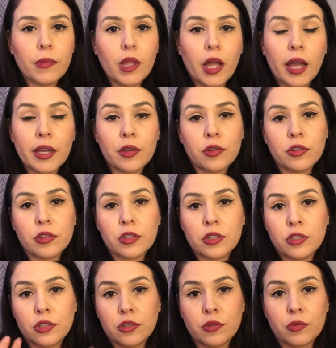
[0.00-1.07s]
I could,
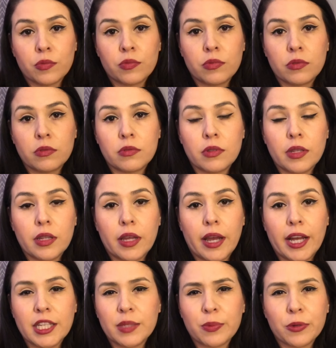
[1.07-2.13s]

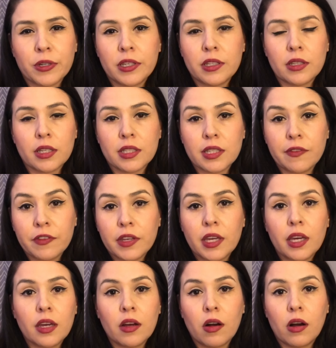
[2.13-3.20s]
aspirate, like
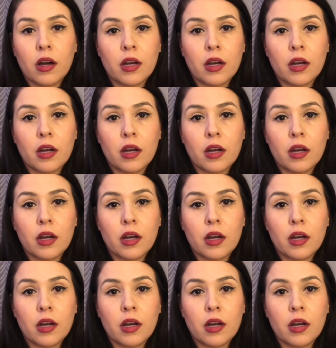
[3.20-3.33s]
suffocate